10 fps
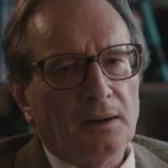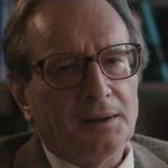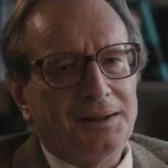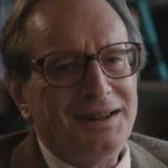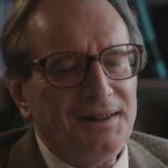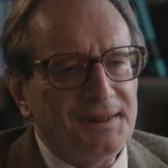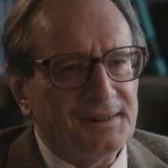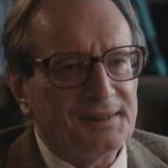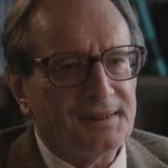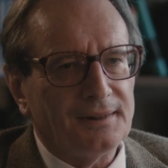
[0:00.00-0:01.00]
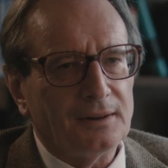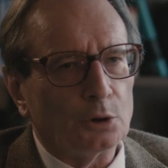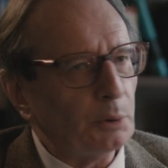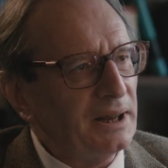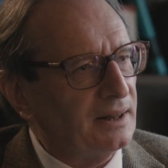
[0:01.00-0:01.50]
This
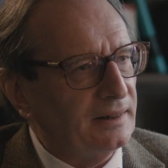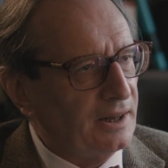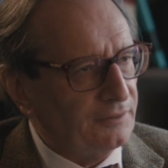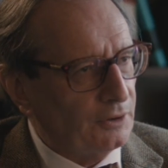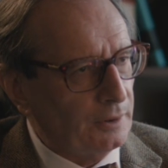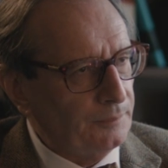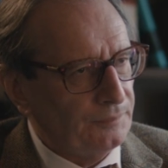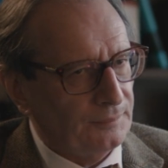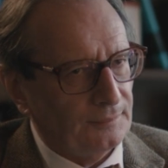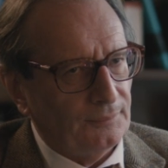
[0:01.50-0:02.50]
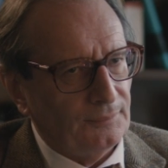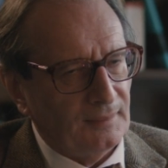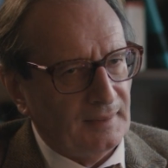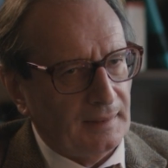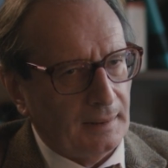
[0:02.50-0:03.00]
great endeavor
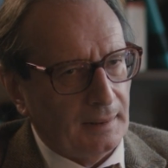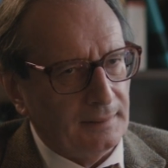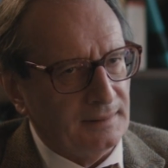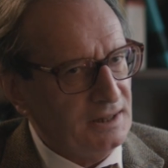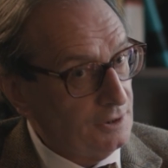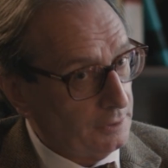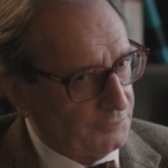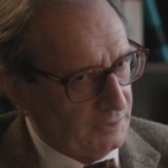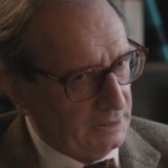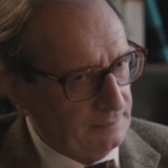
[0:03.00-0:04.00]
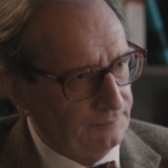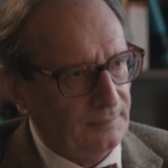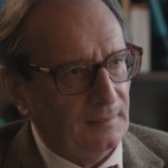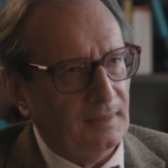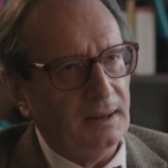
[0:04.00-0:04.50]
did not fail.
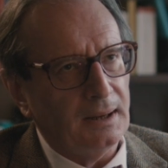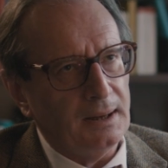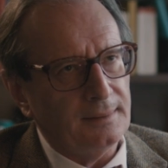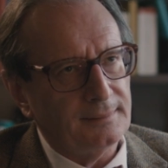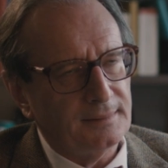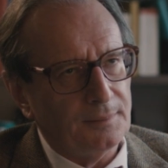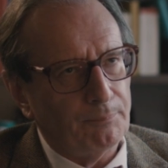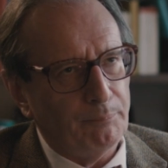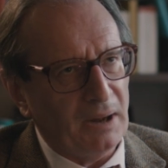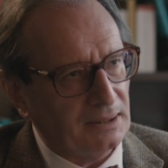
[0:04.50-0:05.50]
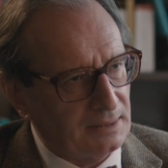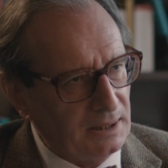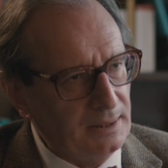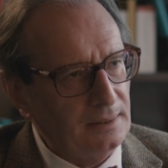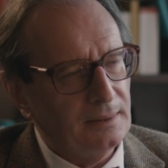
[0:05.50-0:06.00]
It
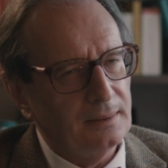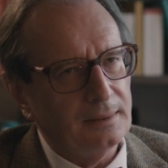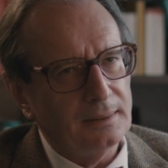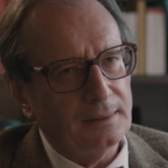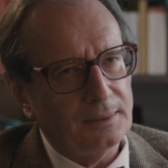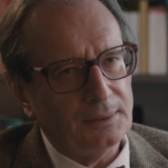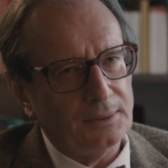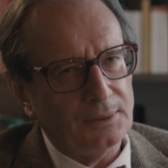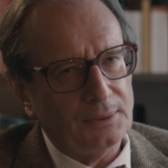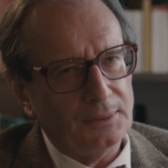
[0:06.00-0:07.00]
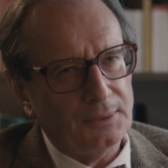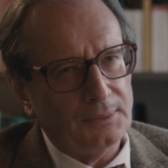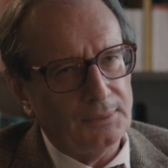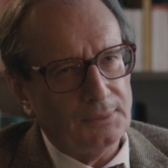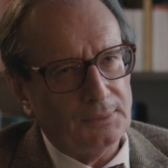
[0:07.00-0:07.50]
partly uh,
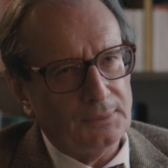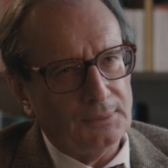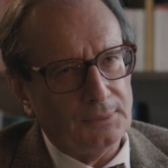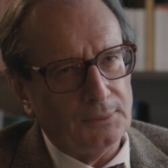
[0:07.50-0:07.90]
uh,